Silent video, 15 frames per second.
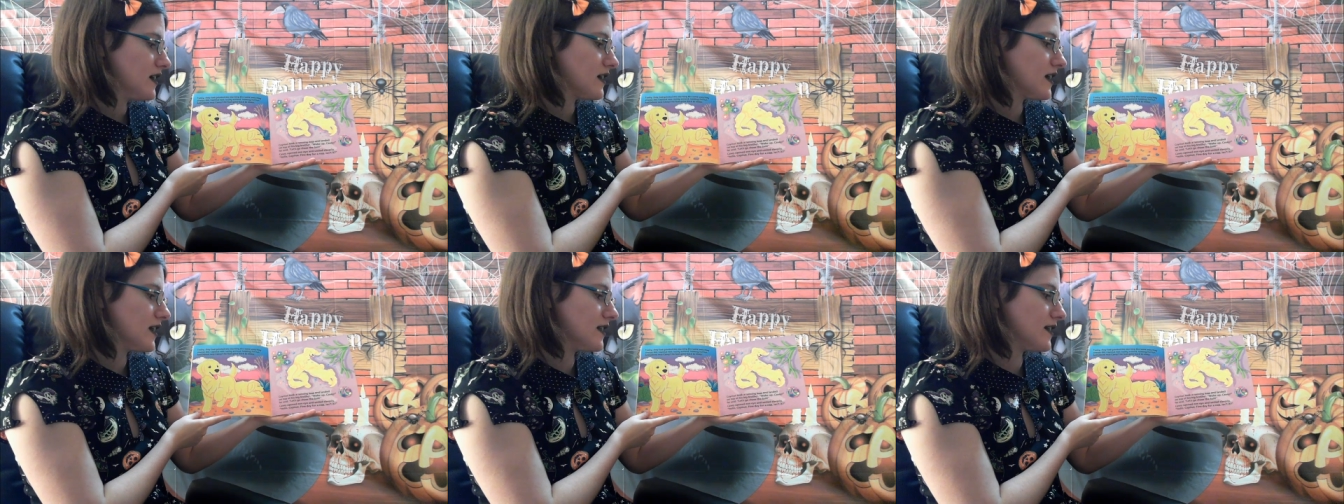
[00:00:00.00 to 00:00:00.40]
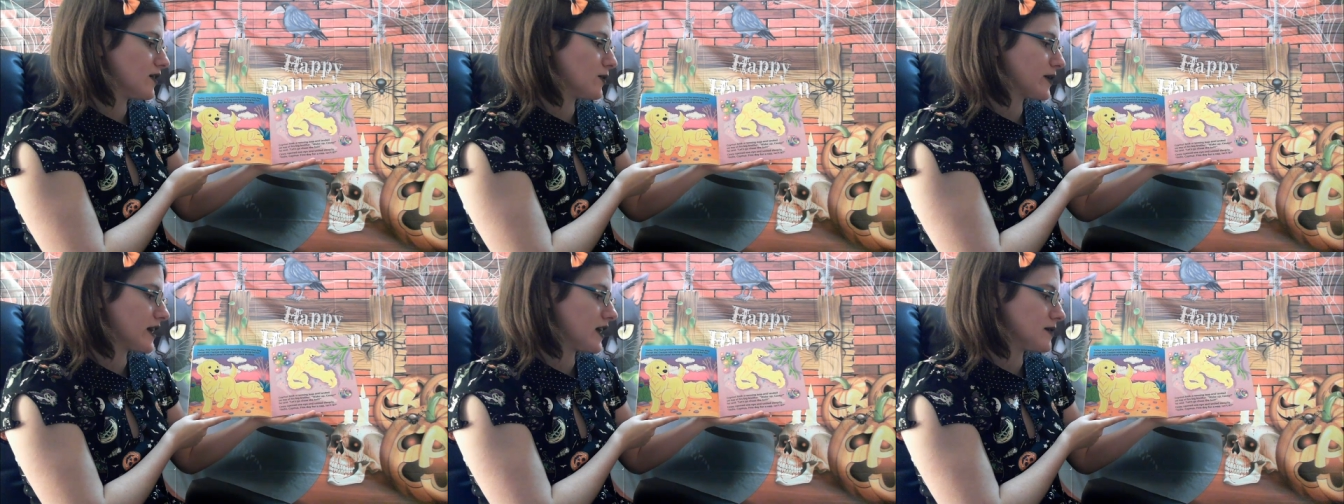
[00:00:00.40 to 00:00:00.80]
Hello,
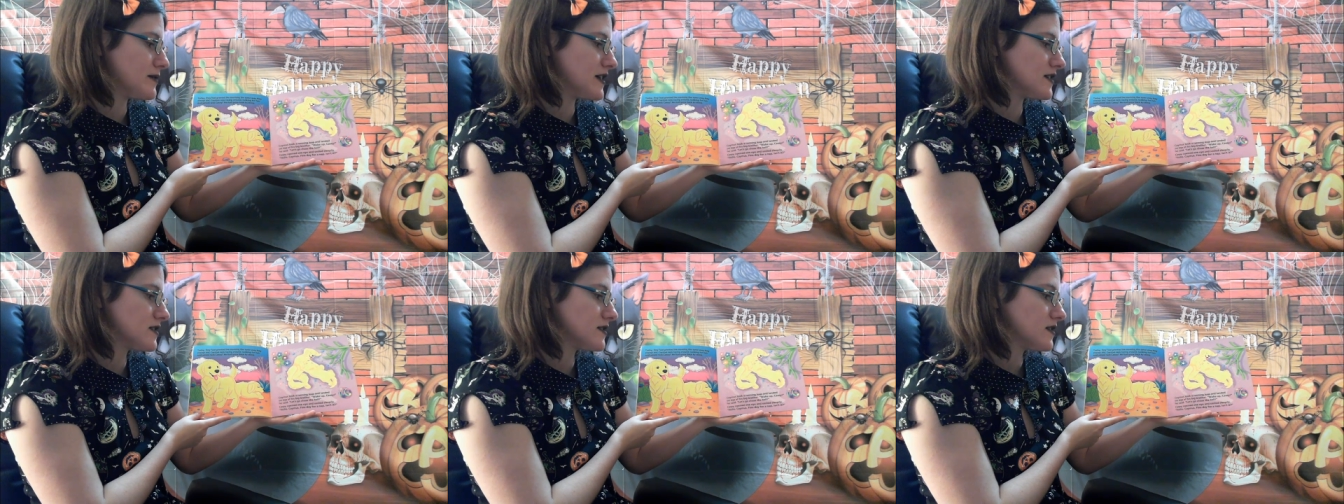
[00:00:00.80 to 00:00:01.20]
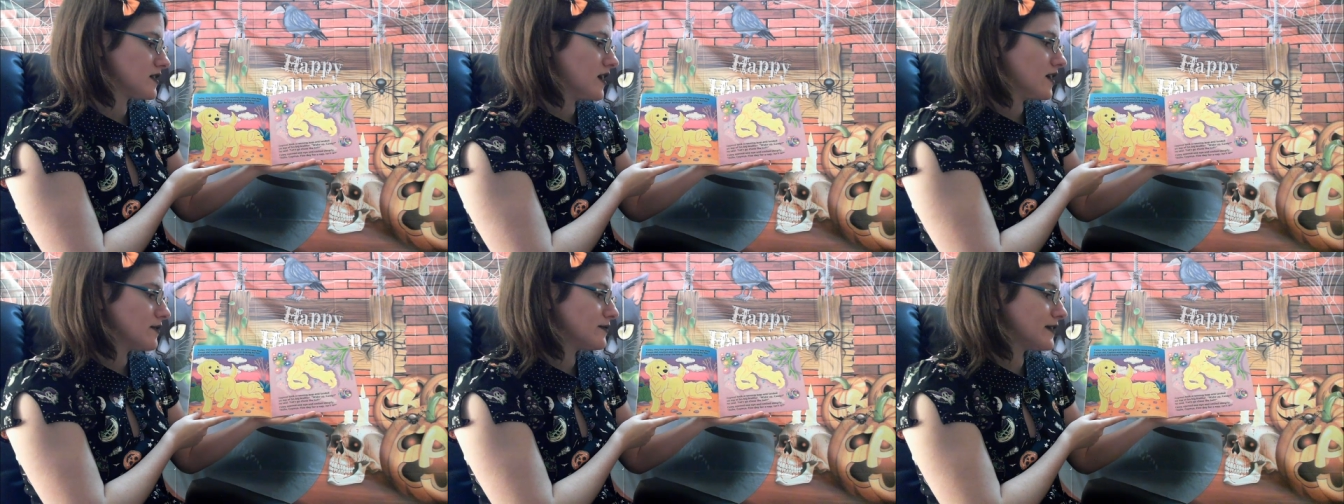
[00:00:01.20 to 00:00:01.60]
Caymus.
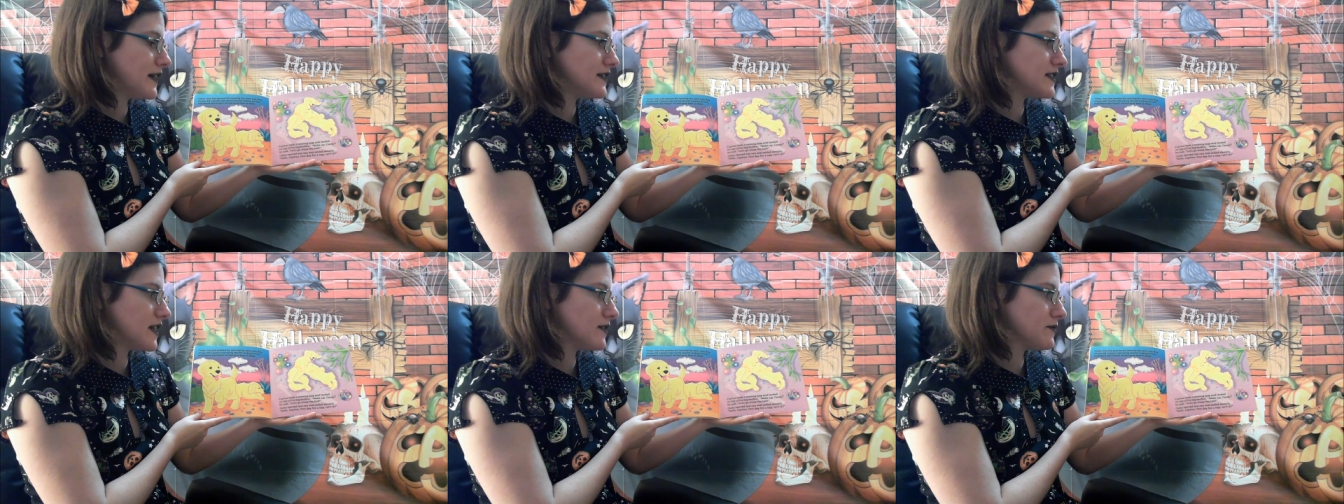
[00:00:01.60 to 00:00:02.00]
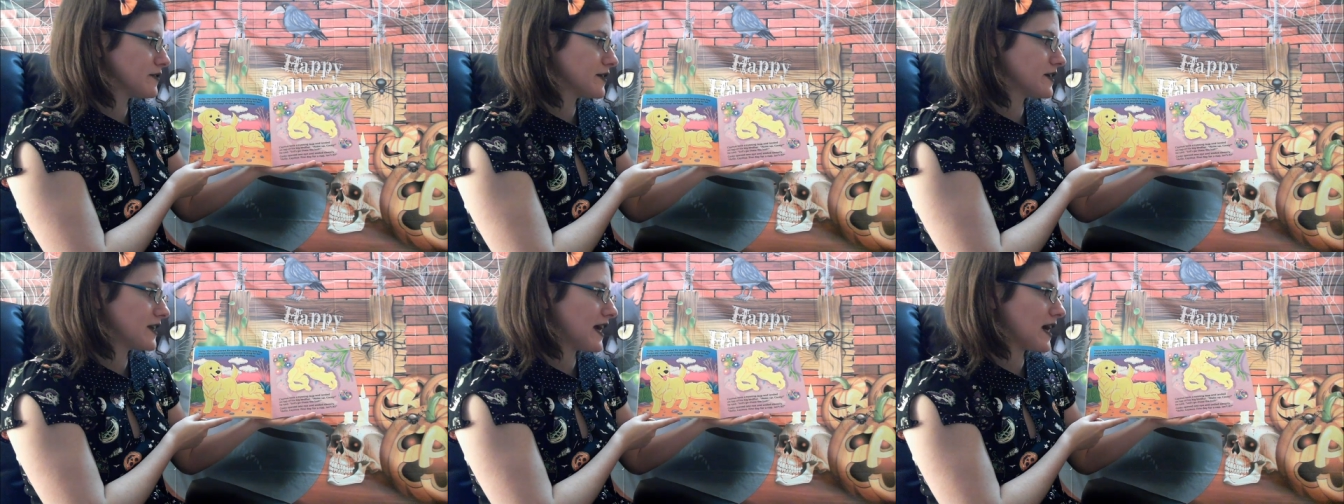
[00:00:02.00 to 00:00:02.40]
Fine day for
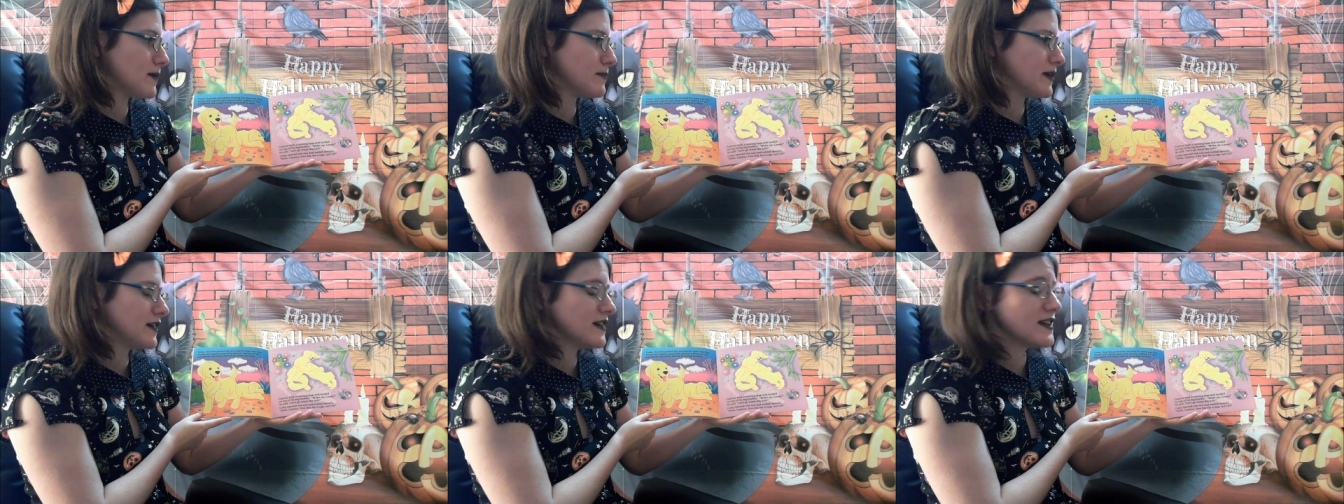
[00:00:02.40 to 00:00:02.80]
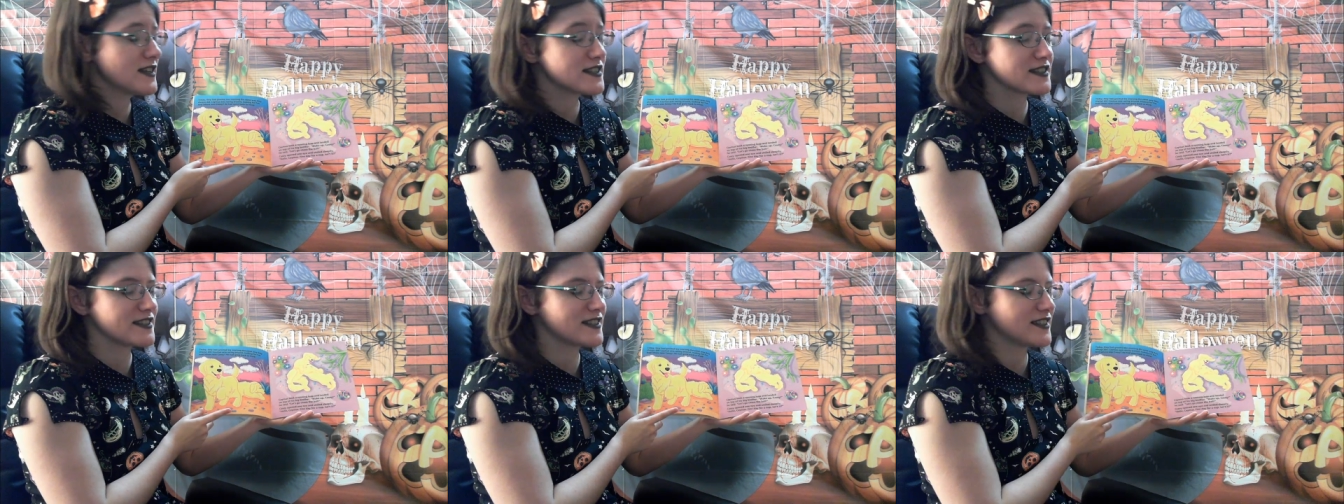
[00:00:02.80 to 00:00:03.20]
a nap,
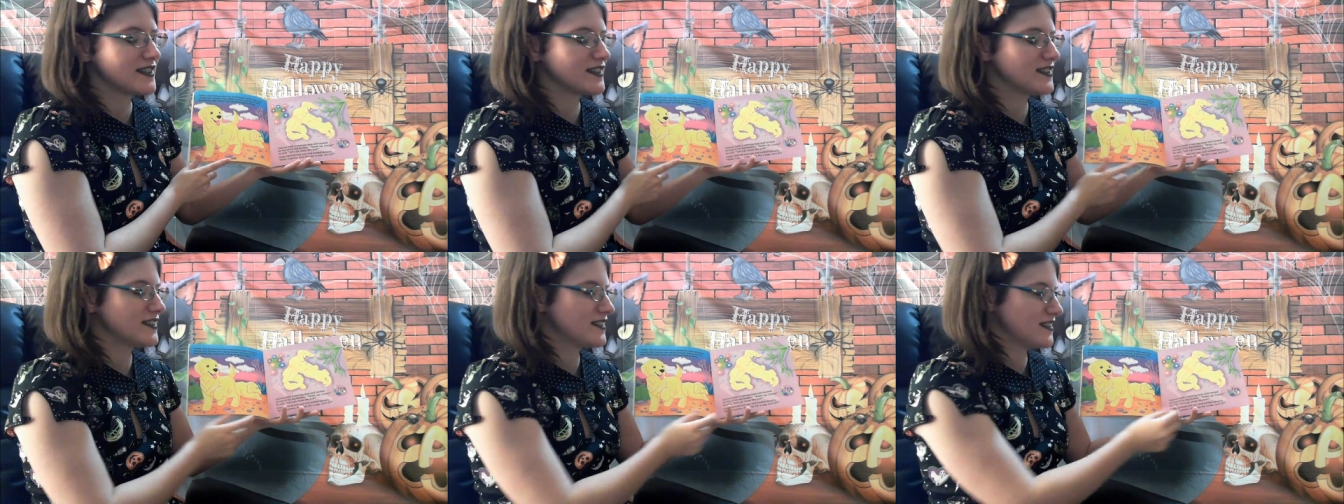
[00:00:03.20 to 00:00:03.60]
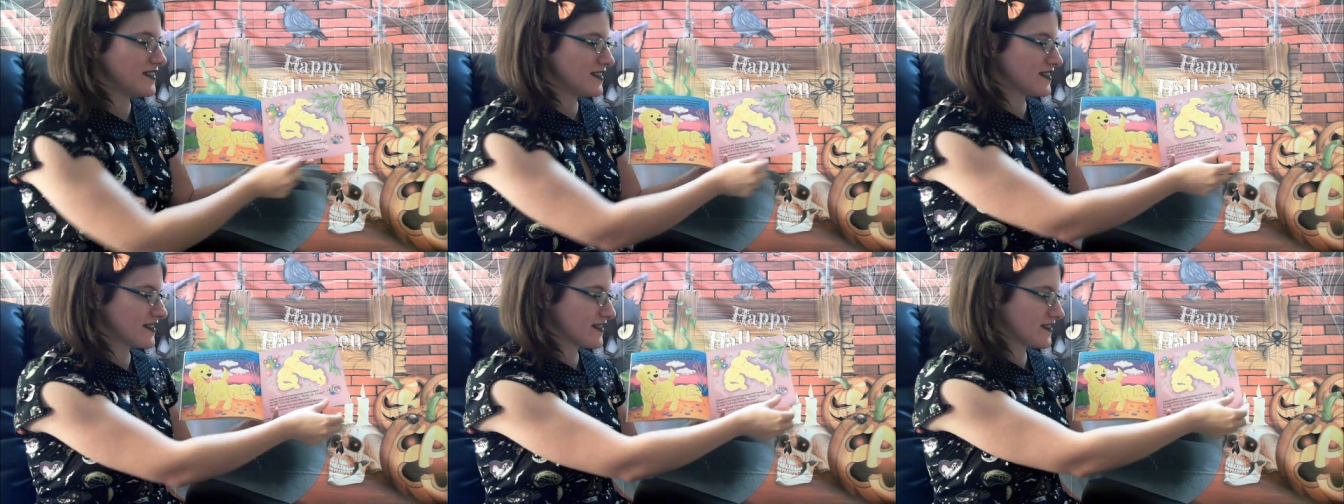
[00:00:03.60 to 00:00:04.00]
isn't it?
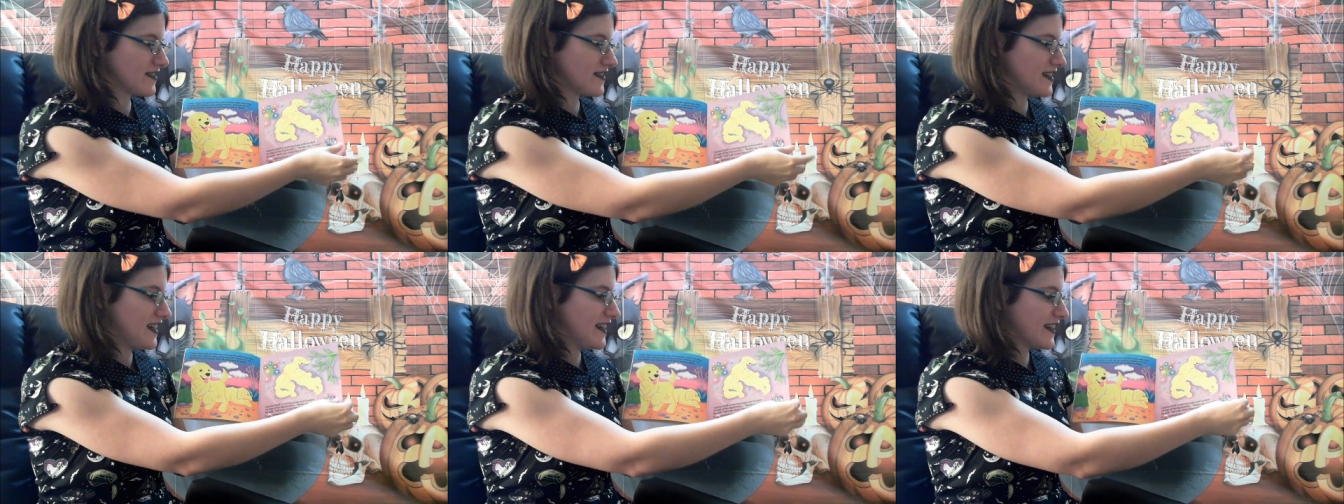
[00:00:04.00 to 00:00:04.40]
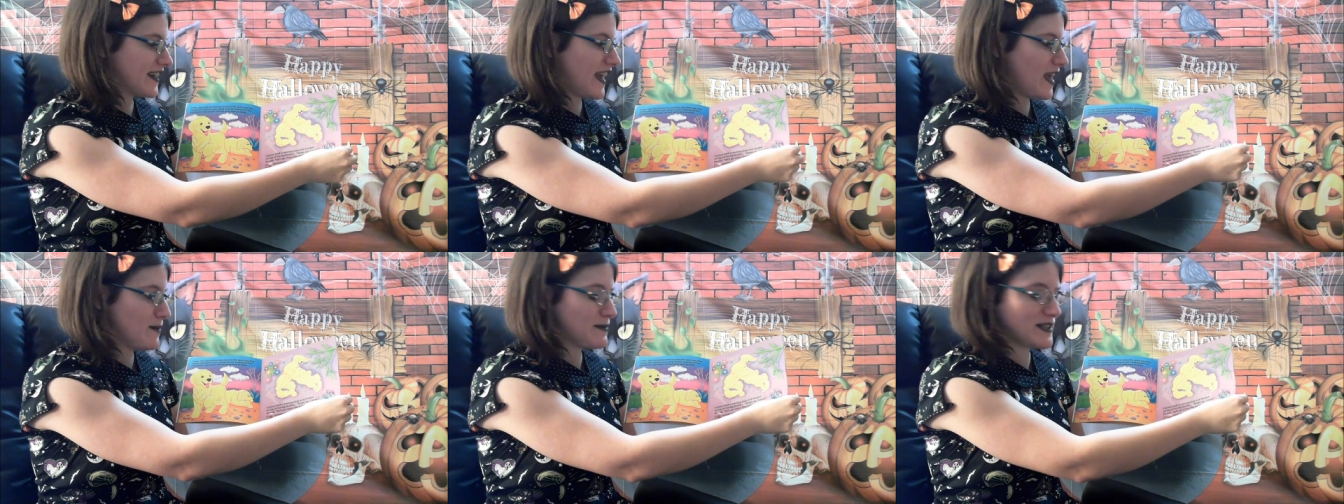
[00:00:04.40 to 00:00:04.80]

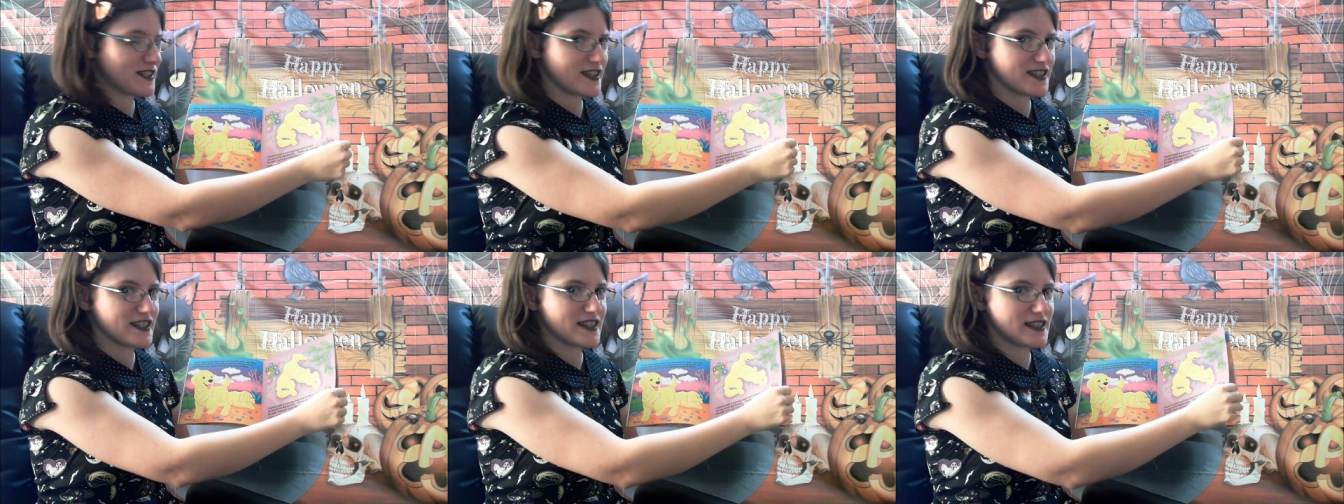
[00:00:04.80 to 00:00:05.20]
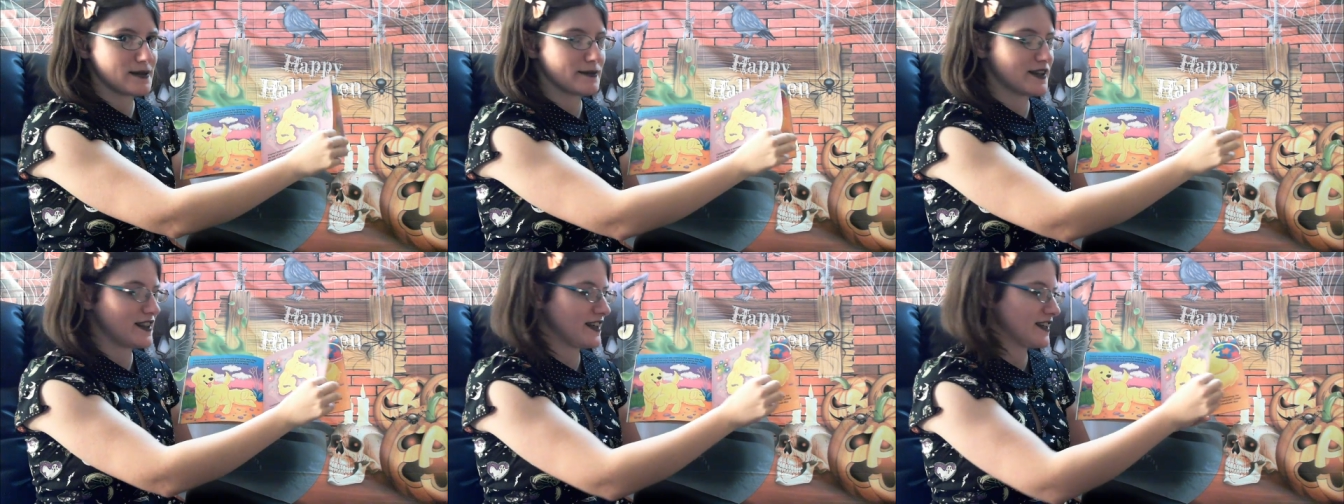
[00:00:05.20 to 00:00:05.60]
Caymus doesn't seem
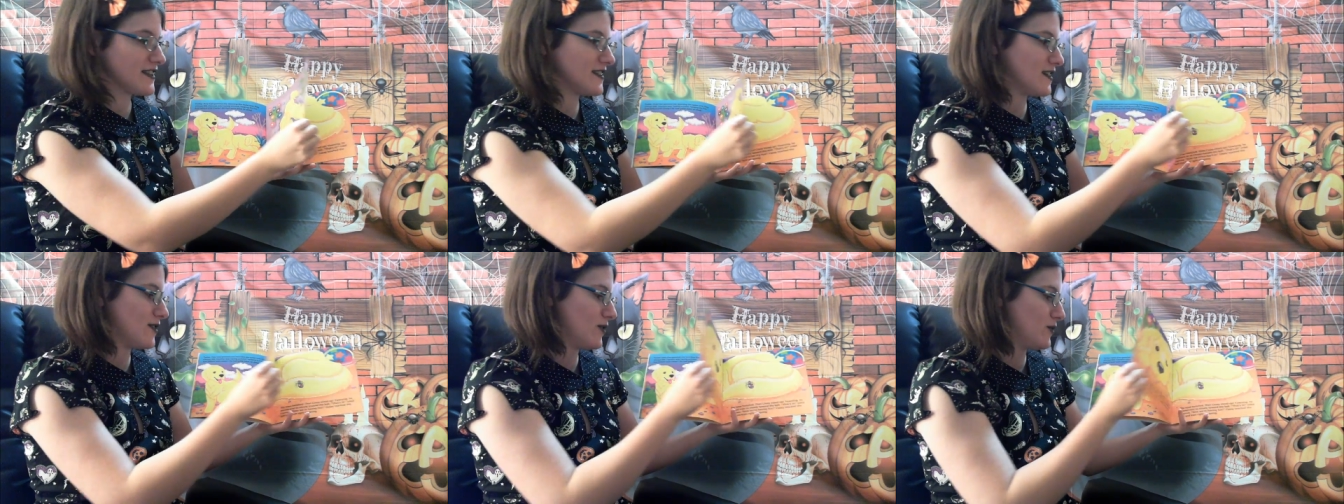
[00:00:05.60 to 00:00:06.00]
to think so.